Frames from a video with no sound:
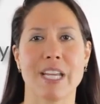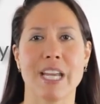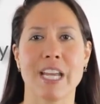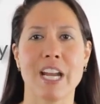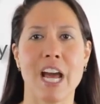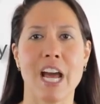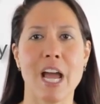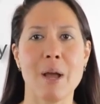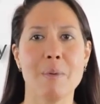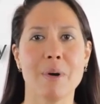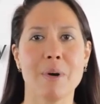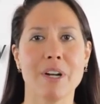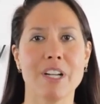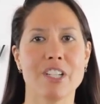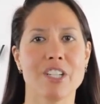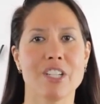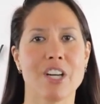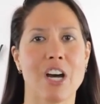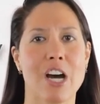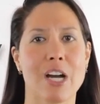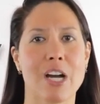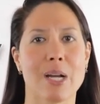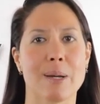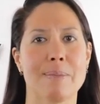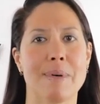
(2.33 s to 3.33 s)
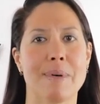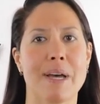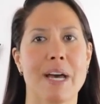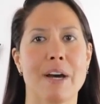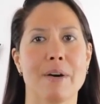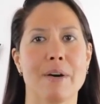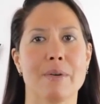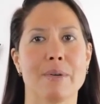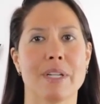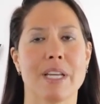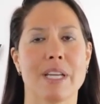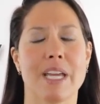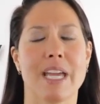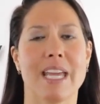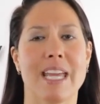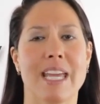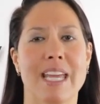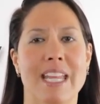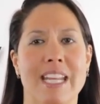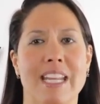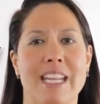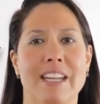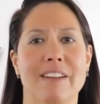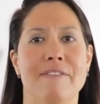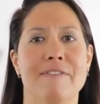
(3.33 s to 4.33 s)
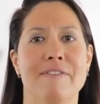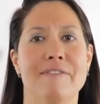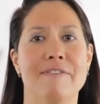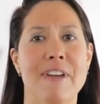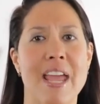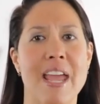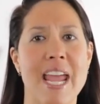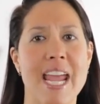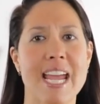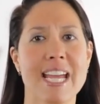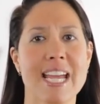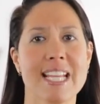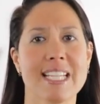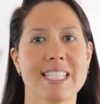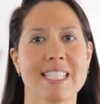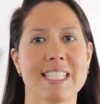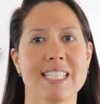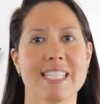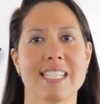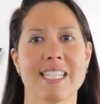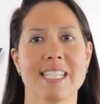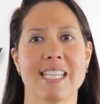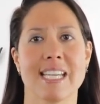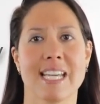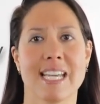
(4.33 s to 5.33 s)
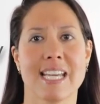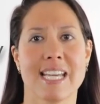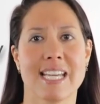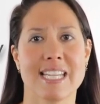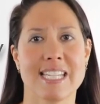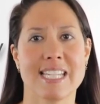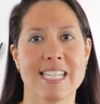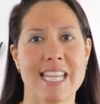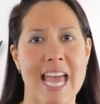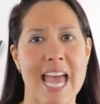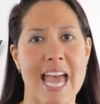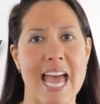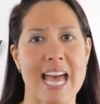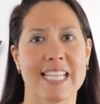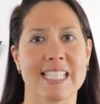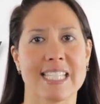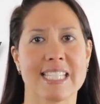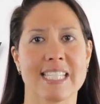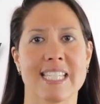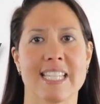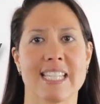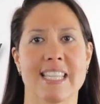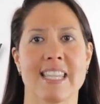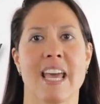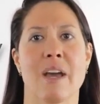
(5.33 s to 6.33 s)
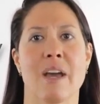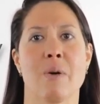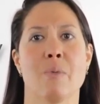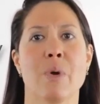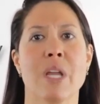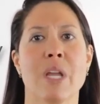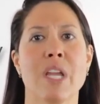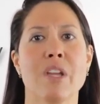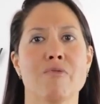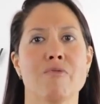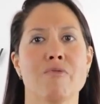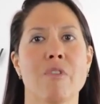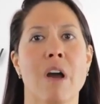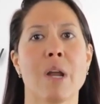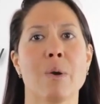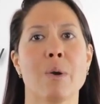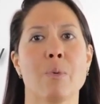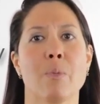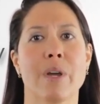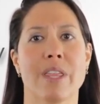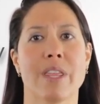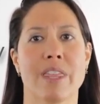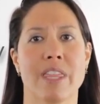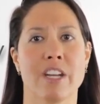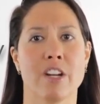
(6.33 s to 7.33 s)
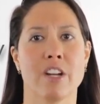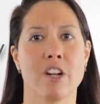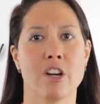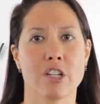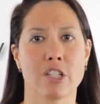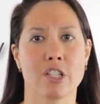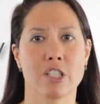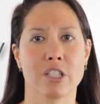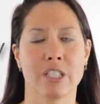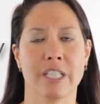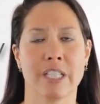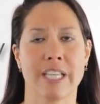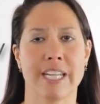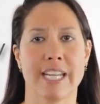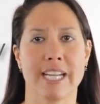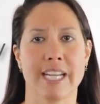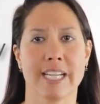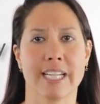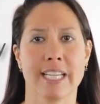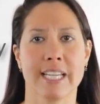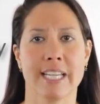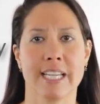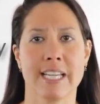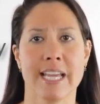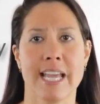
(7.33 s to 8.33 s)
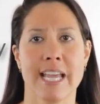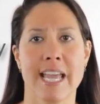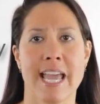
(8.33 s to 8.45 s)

and I want to talk about an advanced test that we run within our clinic,